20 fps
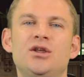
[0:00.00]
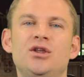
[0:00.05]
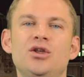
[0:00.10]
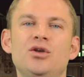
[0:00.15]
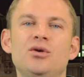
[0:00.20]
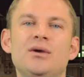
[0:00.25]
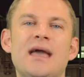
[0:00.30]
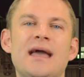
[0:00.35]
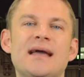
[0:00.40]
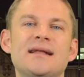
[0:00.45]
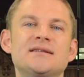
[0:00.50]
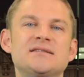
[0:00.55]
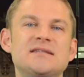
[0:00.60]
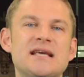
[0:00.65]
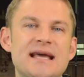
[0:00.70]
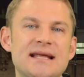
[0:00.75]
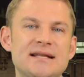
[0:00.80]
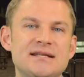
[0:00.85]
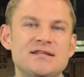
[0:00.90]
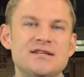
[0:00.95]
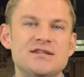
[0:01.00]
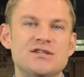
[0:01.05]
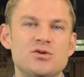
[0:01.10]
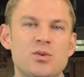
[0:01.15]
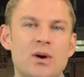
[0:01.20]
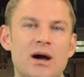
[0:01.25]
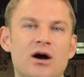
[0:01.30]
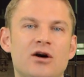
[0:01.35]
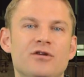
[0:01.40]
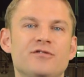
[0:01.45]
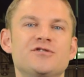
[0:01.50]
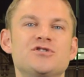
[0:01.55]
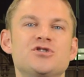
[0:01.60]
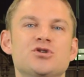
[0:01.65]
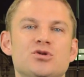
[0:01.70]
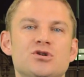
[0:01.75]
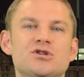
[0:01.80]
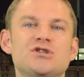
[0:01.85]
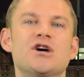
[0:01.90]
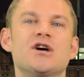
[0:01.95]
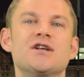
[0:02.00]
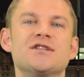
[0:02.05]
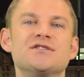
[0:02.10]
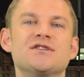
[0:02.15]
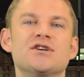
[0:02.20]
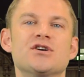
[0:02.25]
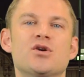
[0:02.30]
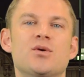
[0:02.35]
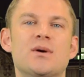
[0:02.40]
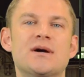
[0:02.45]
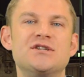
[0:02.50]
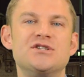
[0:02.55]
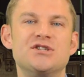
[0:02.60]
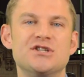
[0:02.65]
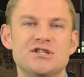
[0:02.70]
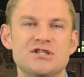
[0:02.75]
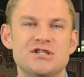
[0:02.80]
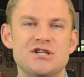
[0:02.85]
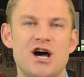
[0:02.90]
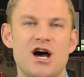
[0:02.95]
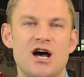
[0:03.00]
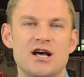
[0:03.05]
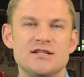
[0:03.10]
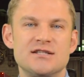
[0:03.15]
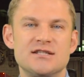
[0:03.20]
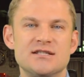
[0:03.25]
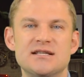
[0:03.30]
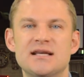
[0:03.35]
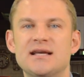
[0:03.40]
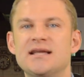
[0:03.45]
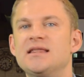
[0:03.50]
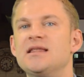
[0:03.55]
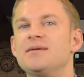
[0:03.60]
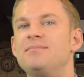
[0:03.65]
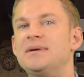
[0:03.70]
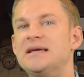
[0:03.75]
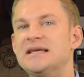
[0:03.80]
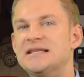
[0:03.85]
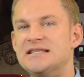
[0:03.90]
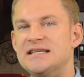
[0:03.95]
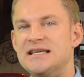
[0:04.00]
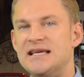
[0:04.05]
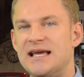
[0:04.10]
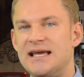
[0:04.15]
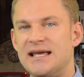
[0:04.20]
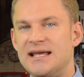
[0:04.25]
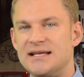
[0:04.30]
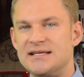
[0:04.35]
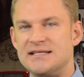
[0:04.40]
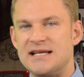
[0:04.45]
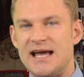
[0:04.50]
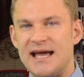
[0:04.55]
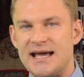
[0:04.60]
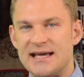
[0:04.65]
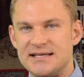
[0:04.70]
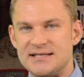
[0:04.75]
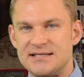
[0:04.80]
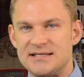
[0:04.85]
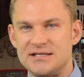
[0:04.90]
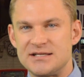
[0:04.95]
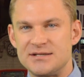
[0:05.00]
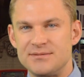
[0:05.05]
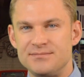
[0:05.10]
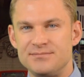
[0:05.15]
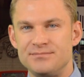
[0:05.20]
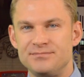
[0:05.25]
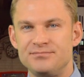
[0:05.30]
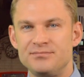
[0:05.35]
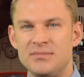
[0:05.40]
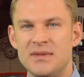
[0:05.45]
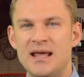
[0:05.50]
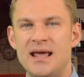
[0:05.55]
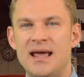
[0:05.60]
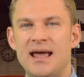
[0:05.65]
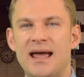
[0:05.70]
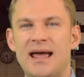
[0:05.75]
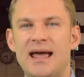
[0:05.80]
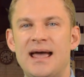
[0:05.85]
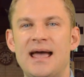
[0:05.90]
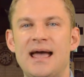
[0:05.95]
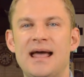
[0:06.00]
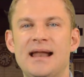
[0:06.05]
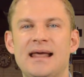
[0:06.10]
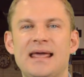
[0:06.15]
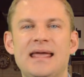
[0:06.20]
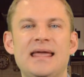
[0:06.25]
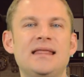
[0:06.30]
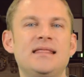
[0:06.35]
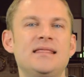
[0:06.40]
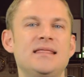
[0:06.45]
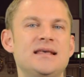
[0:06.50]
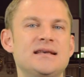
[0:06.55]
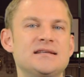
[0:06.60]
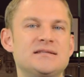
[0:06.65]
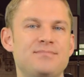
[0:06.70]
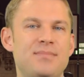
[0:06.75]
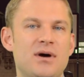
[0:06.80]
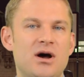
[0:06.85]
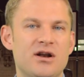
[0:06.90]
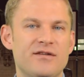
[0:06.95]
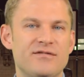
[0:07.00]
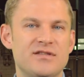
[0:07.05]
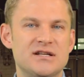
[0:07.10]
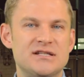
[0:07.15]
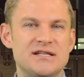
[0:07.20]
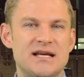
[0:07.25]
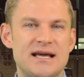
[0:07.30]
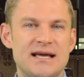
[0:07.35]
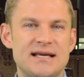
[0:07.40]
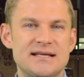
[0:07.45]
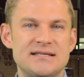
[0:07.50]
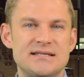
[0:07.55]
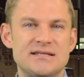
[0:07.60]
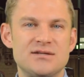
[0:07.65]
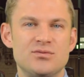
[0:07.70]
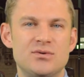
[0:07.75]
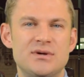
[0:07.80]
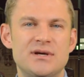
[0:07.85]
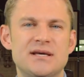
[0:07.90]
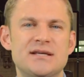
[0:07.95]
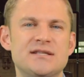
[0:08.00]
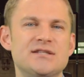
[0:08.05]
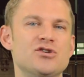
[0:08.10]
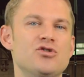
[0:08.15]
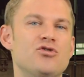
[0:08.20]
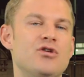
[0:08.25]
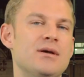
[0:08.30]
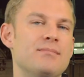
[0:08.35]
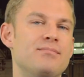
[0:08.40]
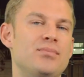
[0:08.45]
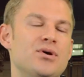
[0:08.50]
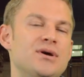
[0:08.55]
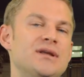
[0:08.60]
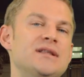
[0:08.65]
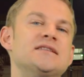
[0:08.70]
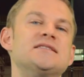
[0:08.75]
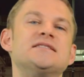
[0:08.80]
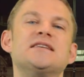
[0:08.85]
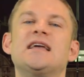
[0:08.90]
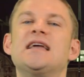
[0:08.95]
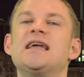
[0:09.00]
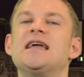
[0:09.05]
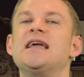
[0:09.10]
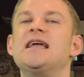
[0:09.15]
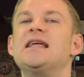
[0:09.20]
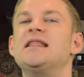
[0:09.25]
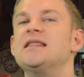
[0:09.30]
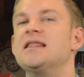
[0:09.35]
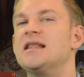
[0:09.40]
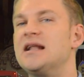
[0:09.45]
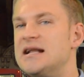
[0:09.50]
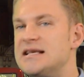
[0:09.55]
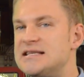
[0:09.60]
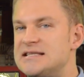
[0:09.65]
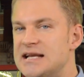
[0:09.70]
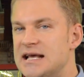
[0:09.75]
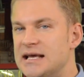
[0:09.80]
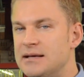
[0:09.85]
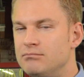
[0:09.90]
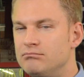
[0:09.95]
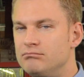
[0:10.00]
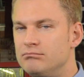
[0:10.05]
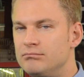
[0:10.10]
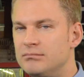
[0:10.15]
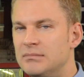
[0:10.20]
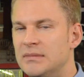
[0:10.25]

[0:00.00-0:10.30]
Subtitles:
You get 10 to 12 short answer question tasks in the PTE test. And in this part of the test we're scoring points in the listening